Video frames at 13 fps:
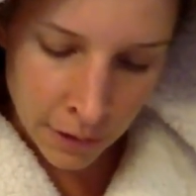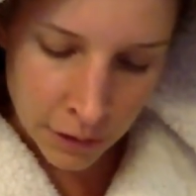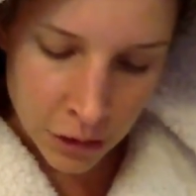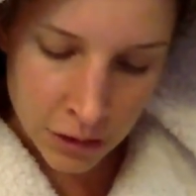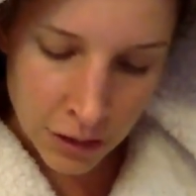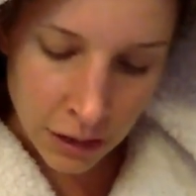
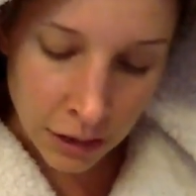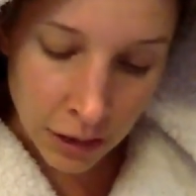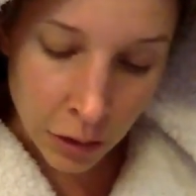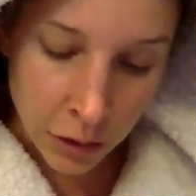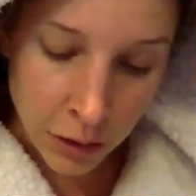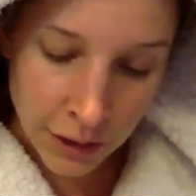Just the
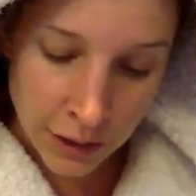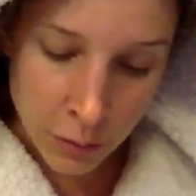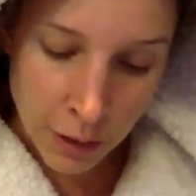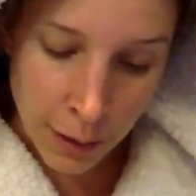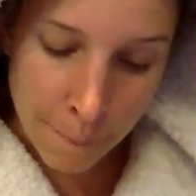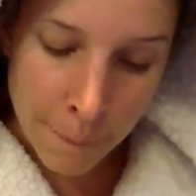little things
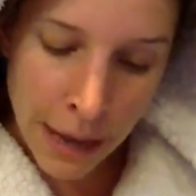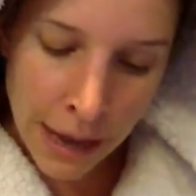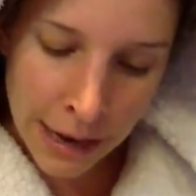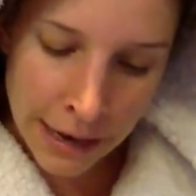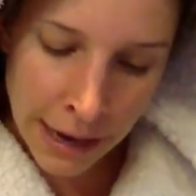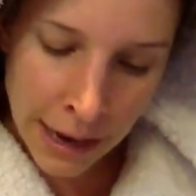we can
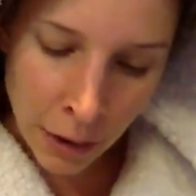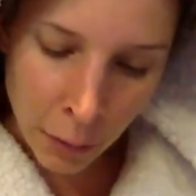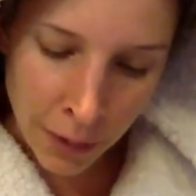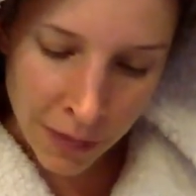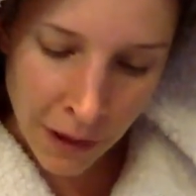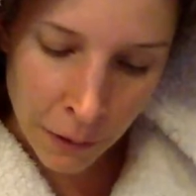buy now
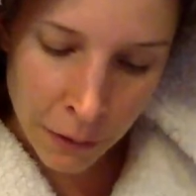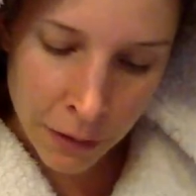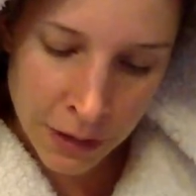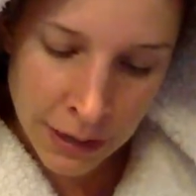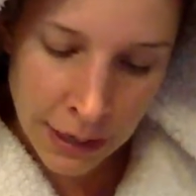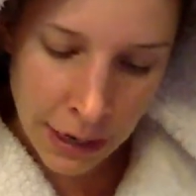without
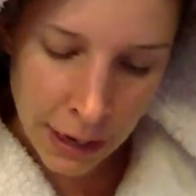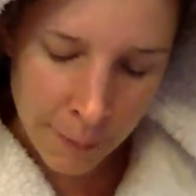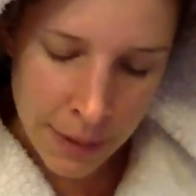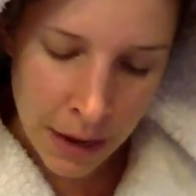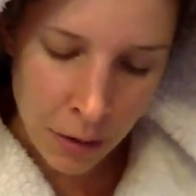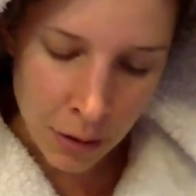thinking
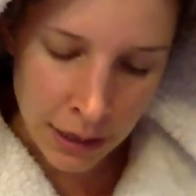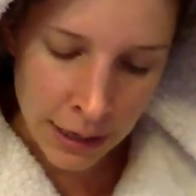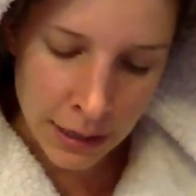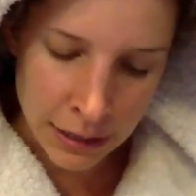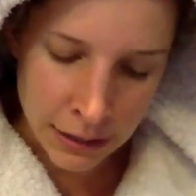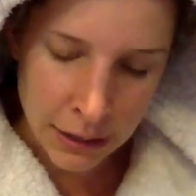about
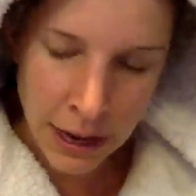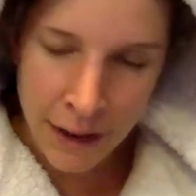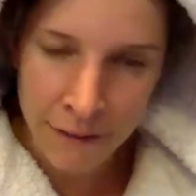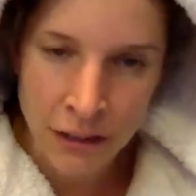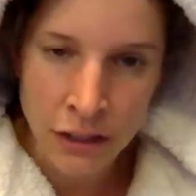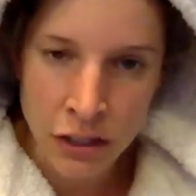it and
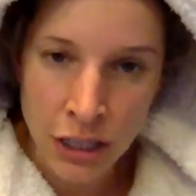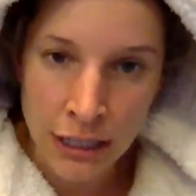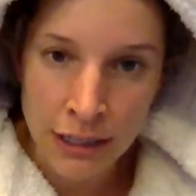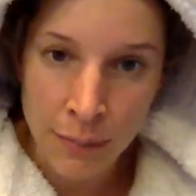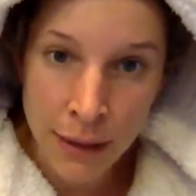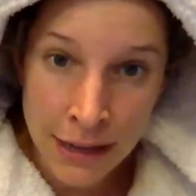having to check
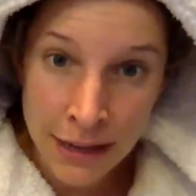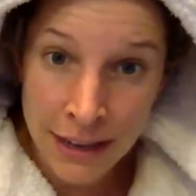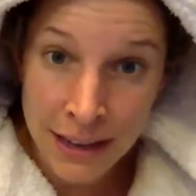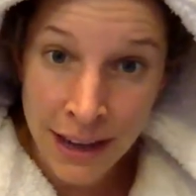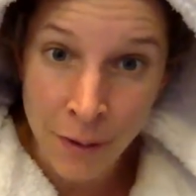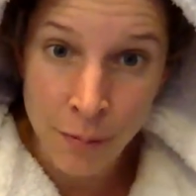the bank
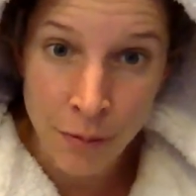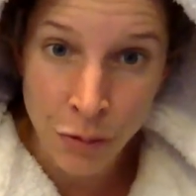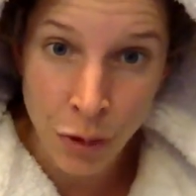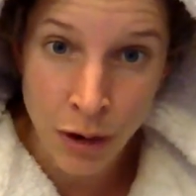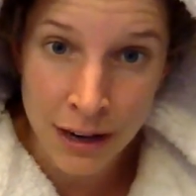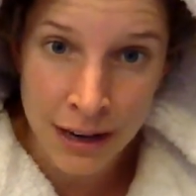account
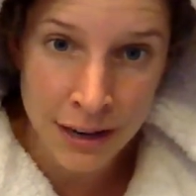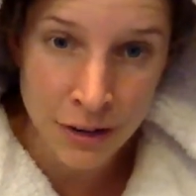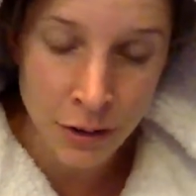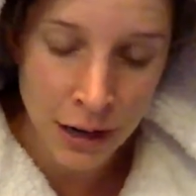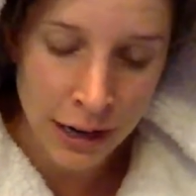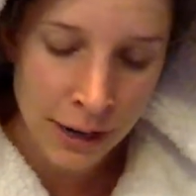beforehand,
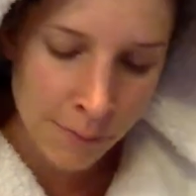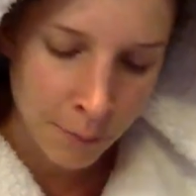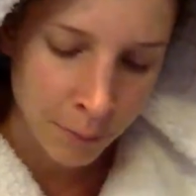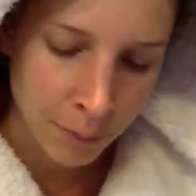right?